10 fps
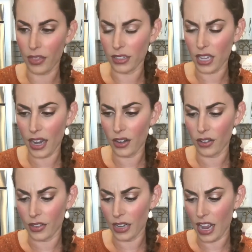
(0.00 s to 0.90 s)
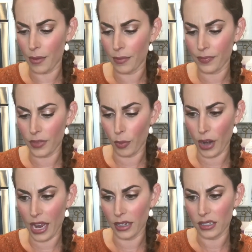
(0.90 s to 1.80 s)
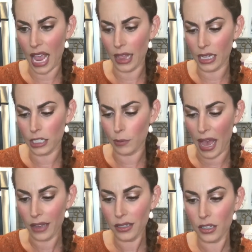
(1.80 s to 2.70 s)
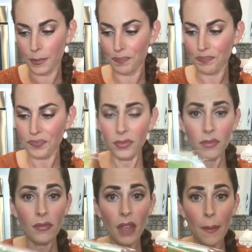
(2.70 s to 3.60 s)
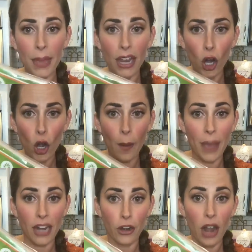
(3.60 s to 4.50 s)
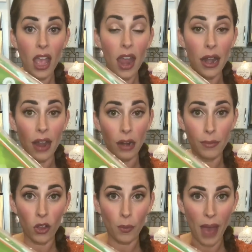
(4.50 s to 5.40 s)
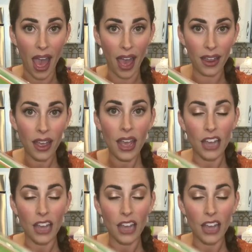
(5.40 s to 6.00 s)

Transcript: the title, the name, the brand is Ellie's Best bigger, better nut milk bag.